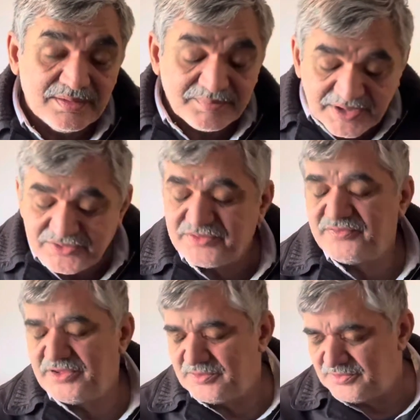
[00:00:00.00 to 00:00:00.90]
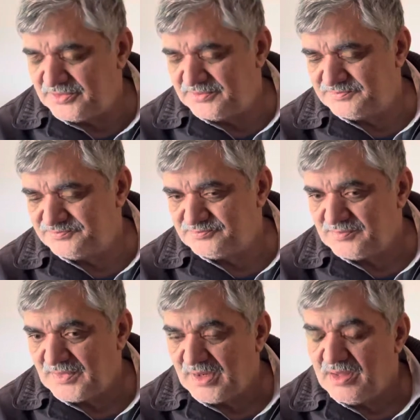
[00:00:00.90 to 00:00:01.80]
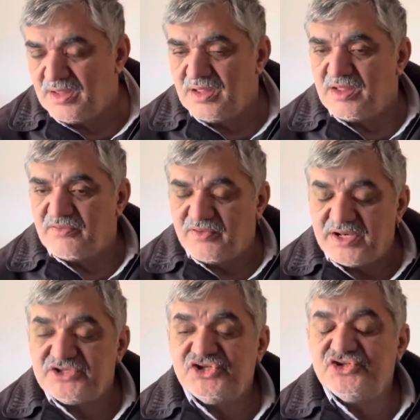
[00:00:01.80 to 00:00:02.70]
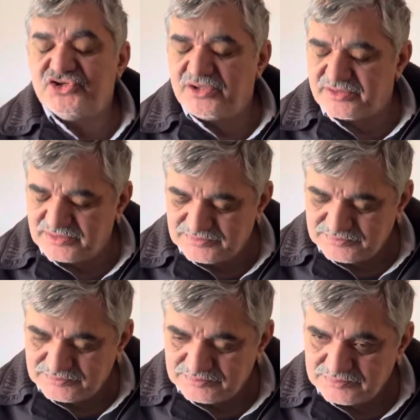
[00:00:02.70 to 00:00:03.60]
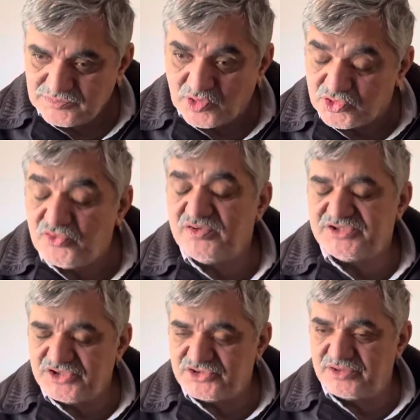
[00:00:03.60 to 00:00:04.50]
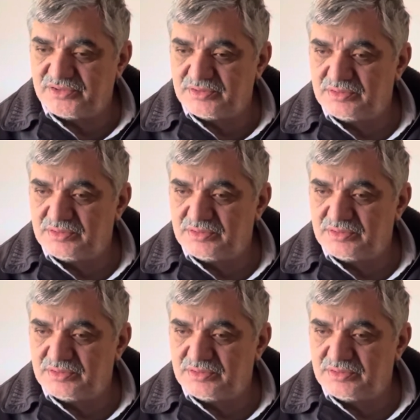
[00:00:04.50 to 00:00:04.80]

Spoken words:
Presence of antibodies. When I see children, or you will see children,